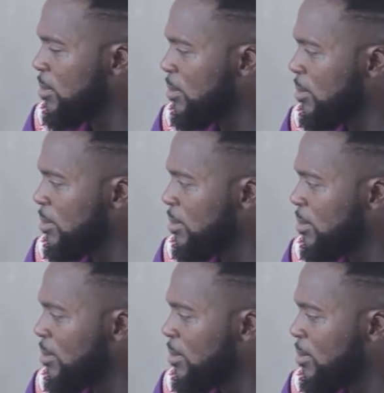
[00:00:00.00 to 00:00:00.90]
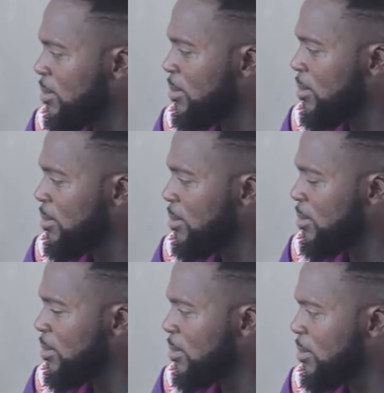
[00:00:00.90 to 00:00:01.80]

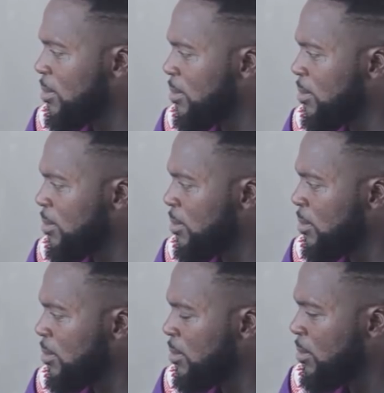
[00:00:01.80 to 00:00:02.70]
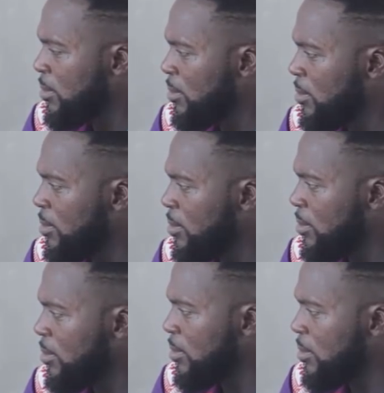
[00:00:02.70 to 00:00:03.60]

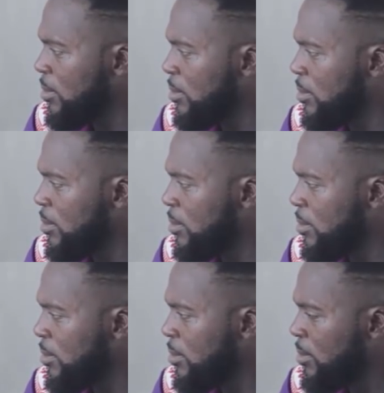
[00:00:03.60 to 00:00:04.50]
No words are spoken by the person on screen.